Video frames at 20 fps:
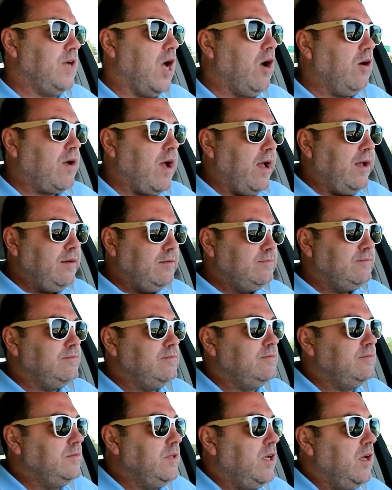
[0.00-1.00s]
Okay.
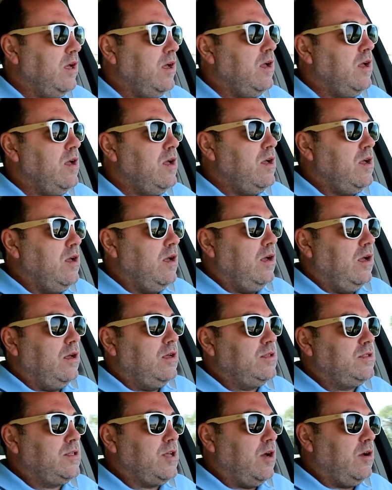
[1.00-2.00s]

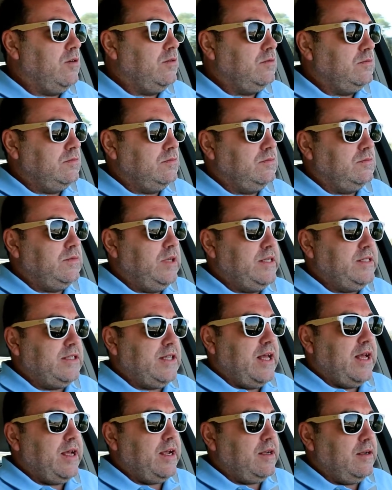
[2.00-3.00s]
So he's
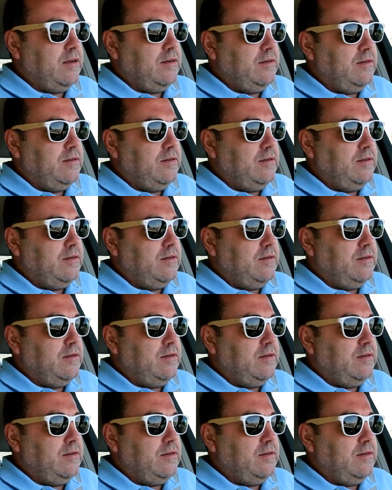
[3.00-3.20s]
like,